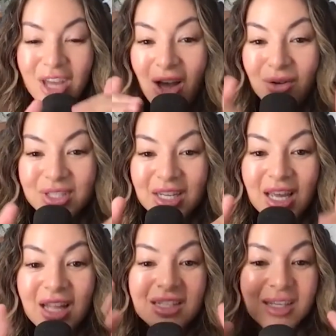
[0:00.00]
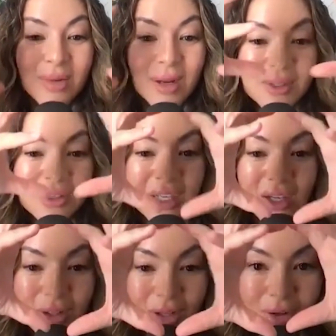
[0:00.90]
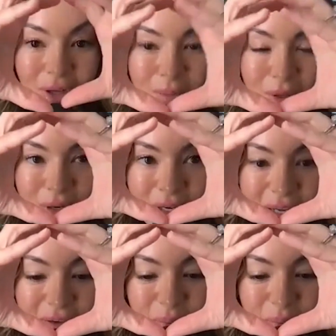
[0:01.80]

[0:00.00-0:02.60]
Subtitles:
county and sometimes there's like a little community of